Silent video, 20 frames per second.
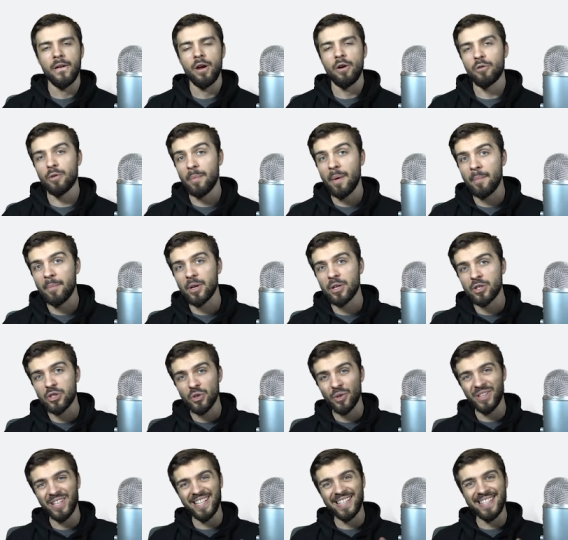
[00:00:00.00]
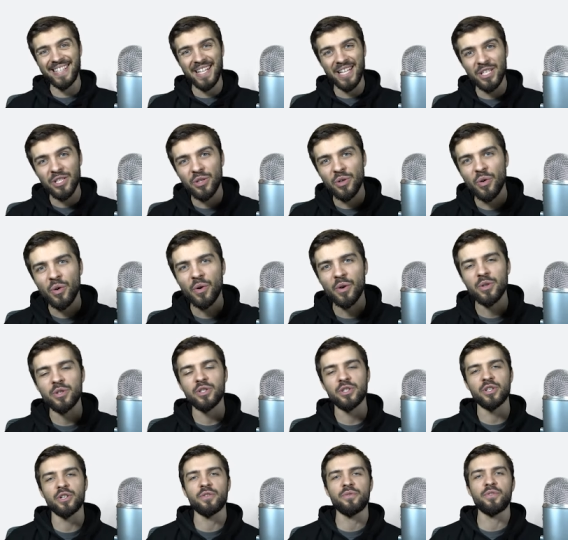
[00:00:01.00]
Remember to join the Discord
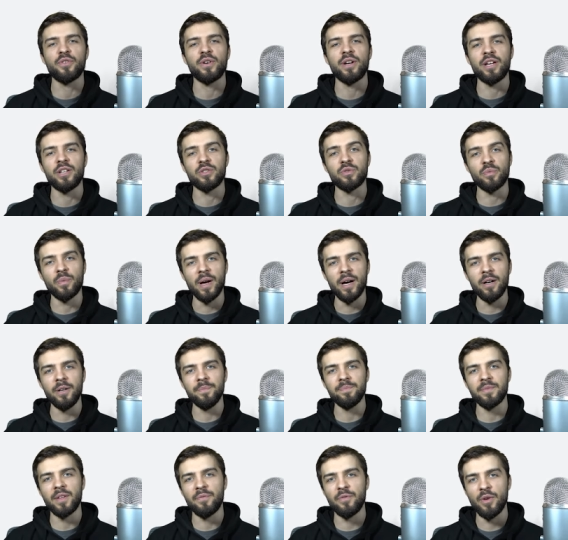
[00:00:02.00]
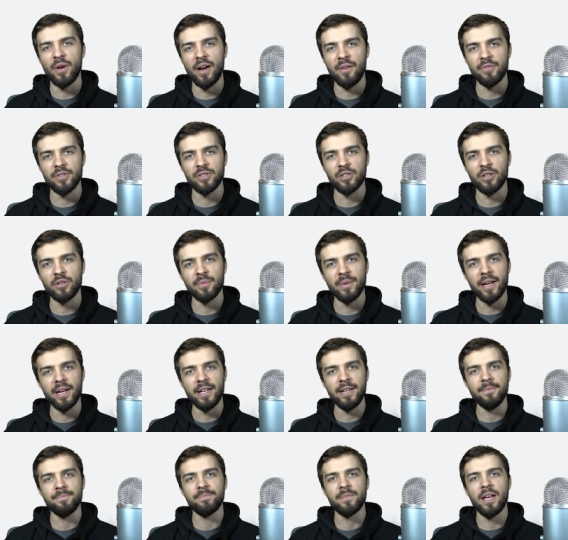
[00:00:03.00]
server as well, if you haven't
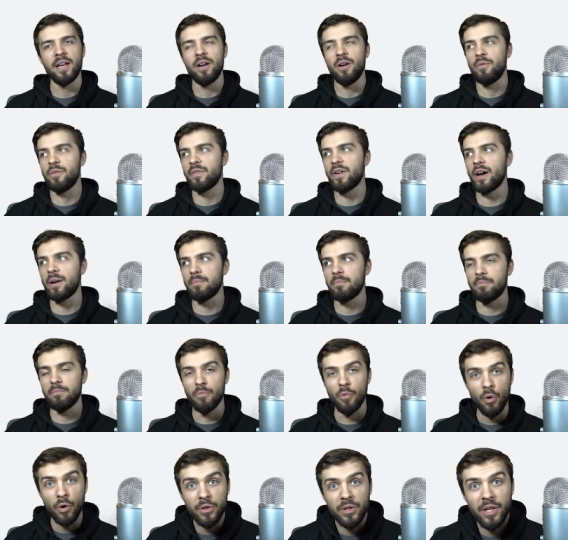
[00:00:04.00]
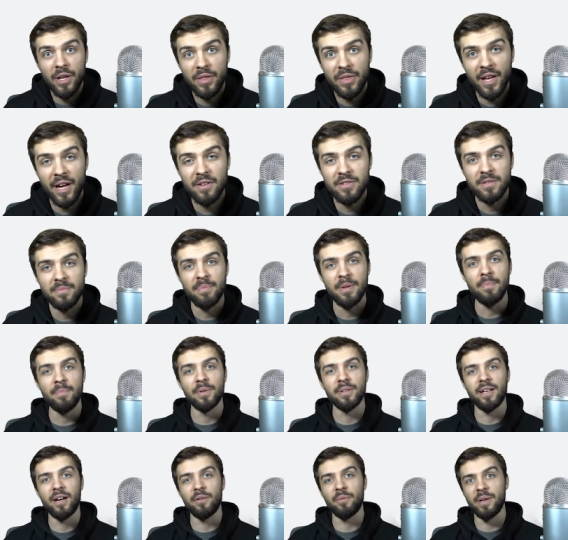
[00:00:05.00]
already. We've got more than a thousand
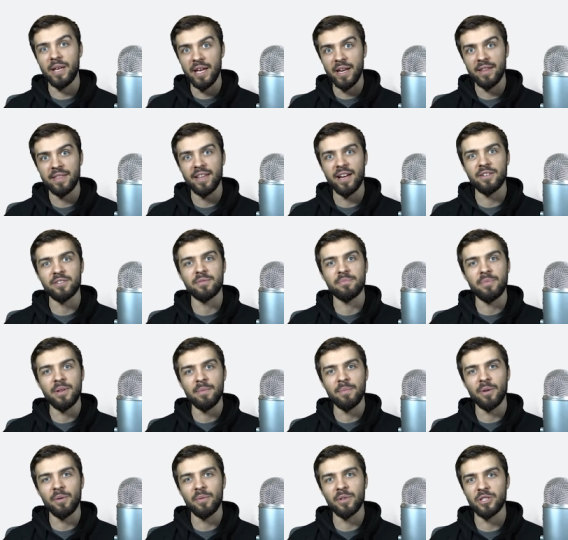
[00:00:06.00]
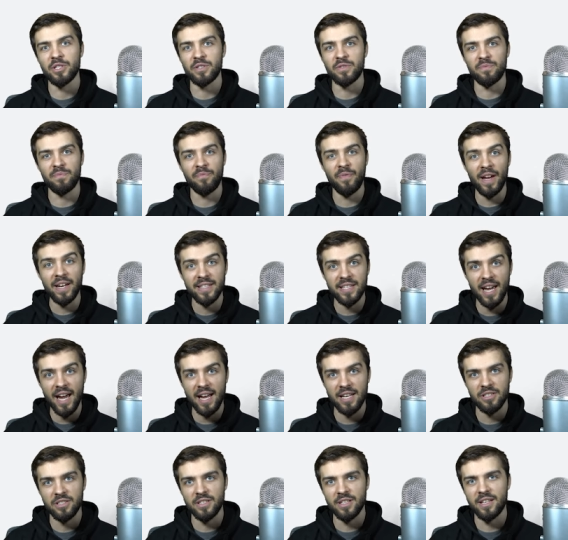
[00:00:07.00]
people now. We hit a thousand people, which is
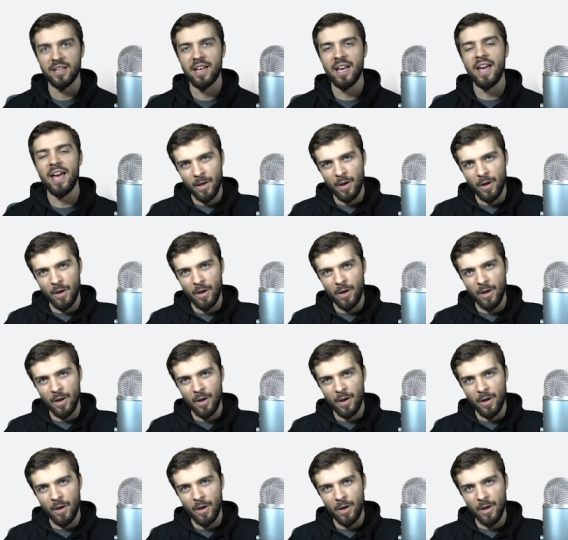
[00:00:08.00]
fantastic.